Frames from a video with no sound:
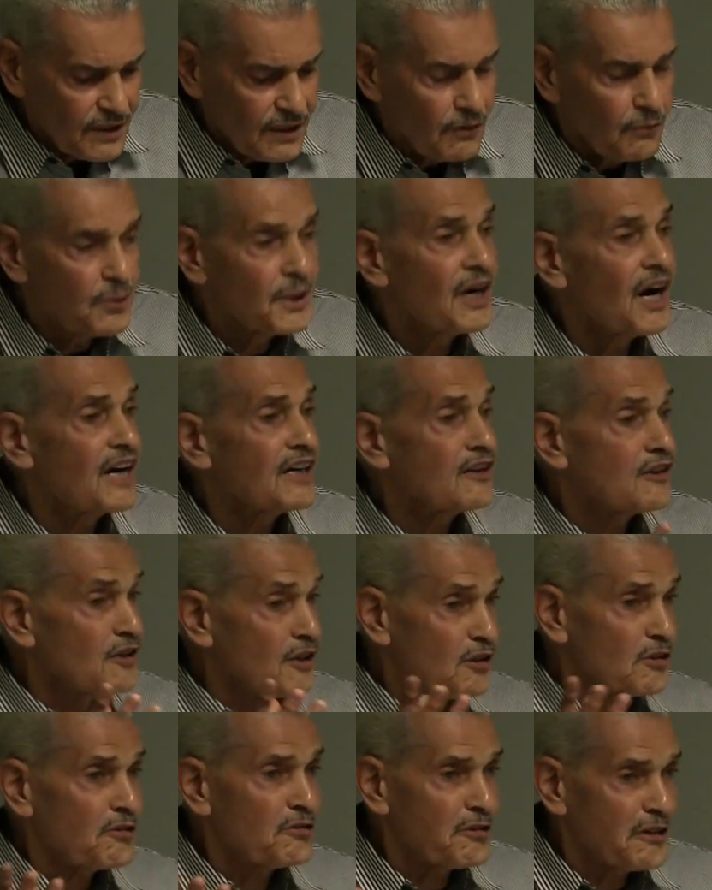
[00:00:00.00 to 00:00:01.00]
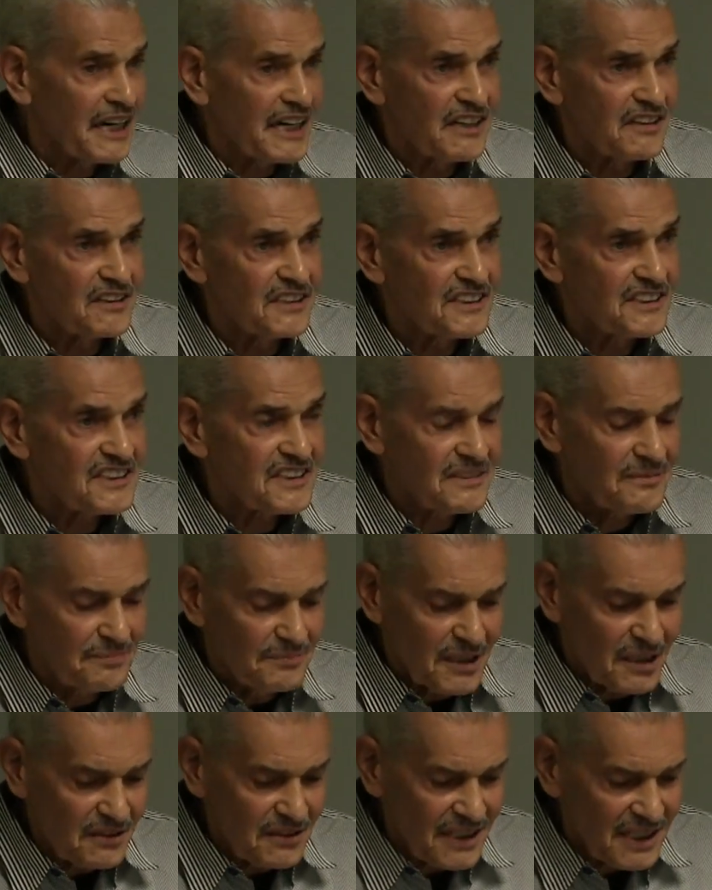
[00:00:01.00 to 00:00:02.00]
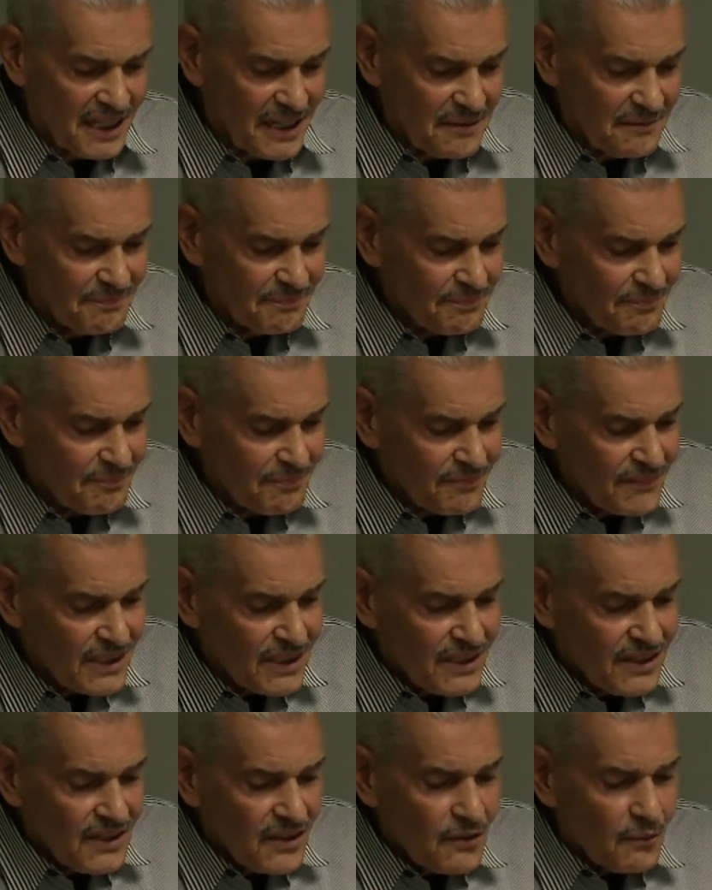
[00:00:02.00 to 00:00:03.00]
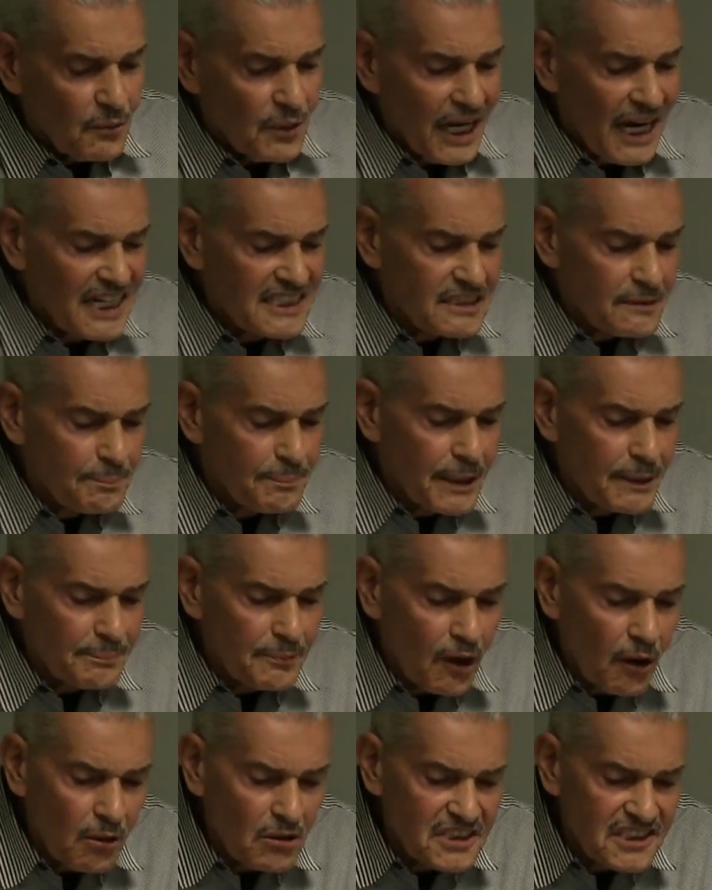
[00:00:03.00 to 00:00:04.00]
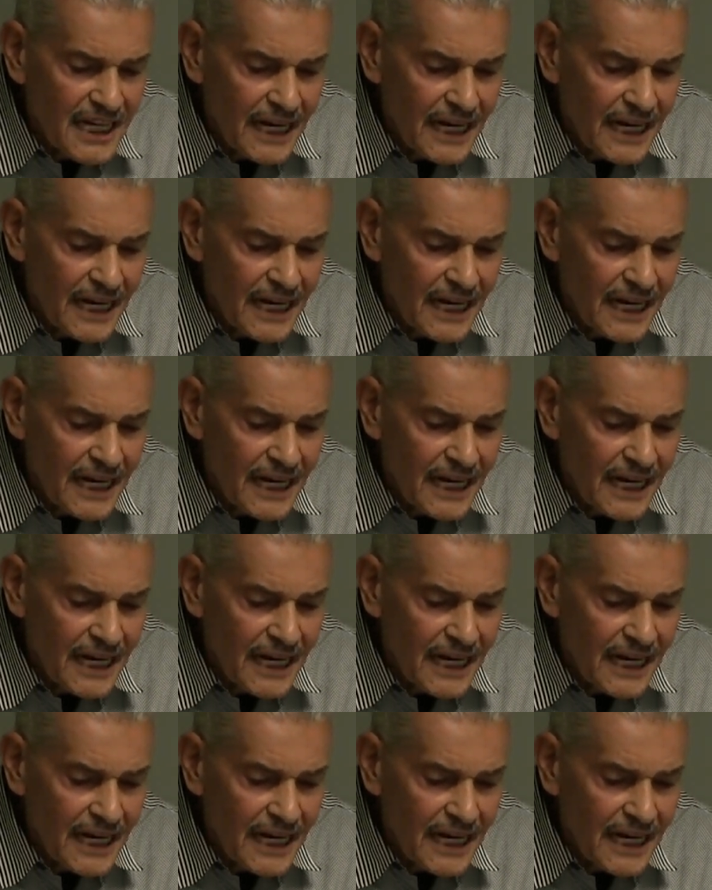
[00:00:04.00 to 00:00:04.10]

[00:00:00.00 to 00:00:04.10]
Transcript: We are the little creators, okay? We as a people always